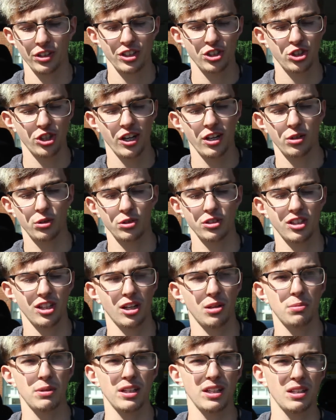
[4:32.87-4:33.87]
This channel is
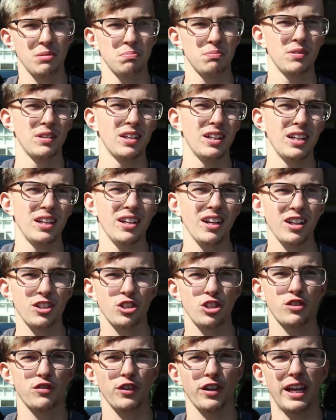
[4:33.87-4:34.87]
going to be not
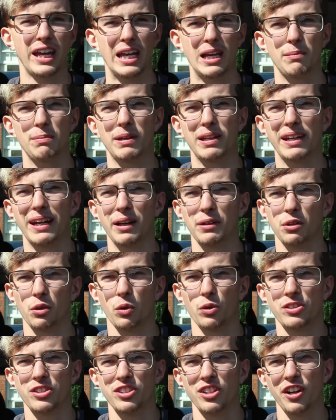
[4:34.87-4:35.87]
just for camping and
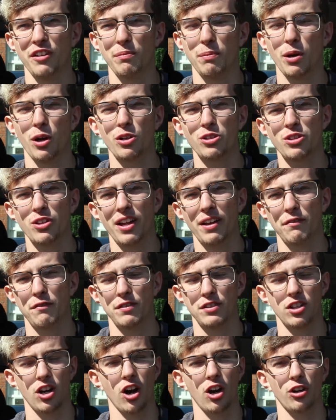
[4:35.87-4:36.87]
outdoor stuff, but also like
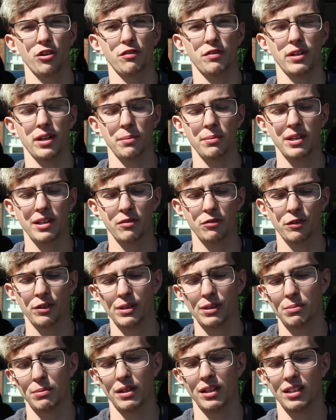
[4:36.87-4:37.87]
photography. I'm getting
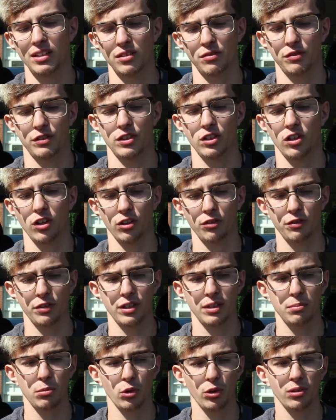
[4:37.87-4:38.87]
really big into
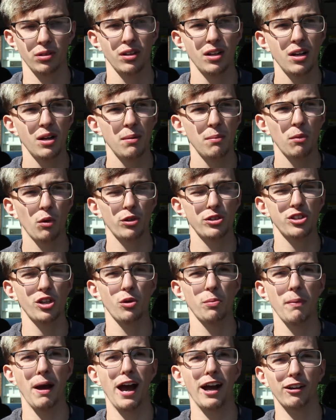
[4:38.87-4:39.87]
photography, more
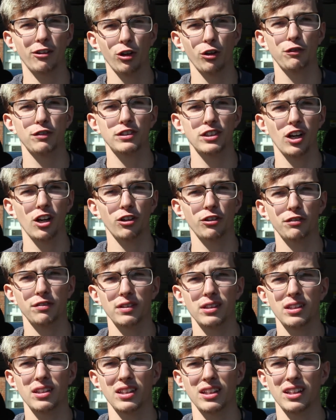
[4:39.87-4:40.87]
so macro
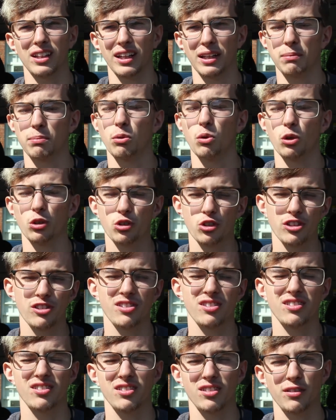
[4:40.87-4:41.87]
photography than like
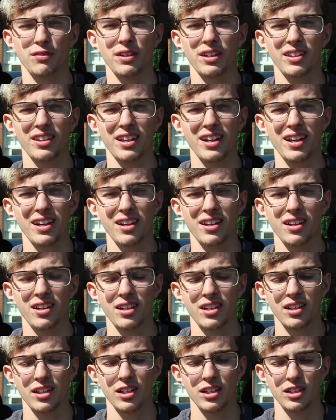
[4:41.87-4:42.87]
portraits and stuff like that.
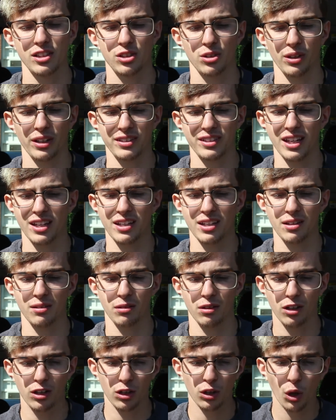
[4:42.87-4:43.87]
So like
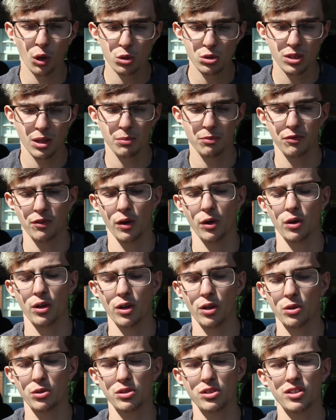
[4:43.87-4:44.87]
taking close-up
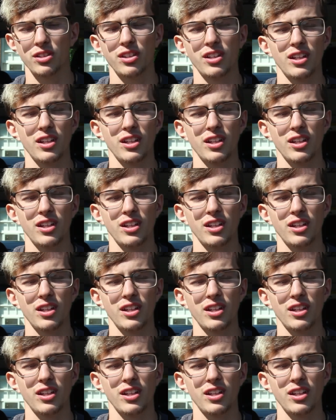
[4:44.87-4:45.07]
photos.